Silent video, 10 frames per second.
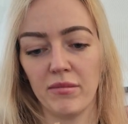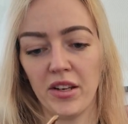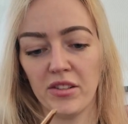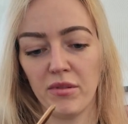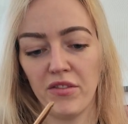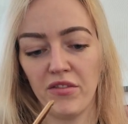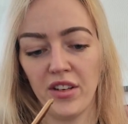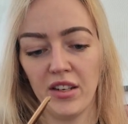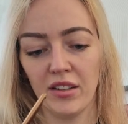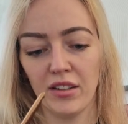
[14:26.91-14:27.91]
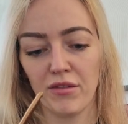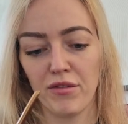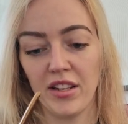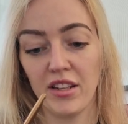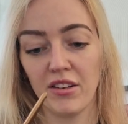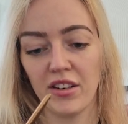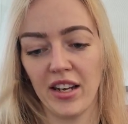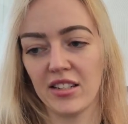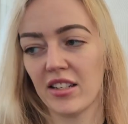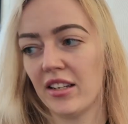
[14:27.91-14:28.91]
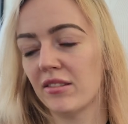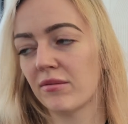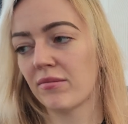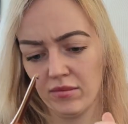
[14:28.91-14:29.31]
makes me feel really good actually.